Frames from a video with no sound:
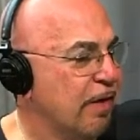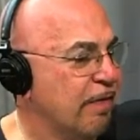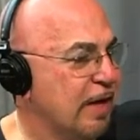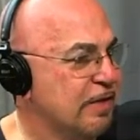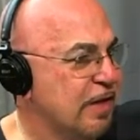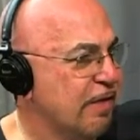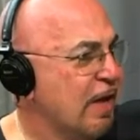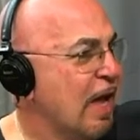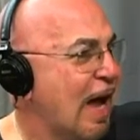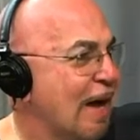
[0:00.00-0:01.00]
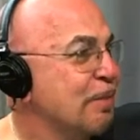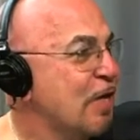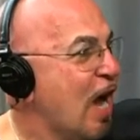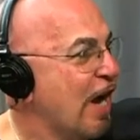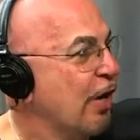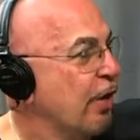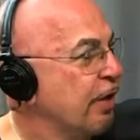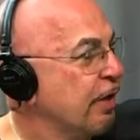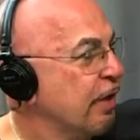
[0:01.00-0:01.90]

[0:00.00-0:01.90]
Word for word: of that stuff I'm tired.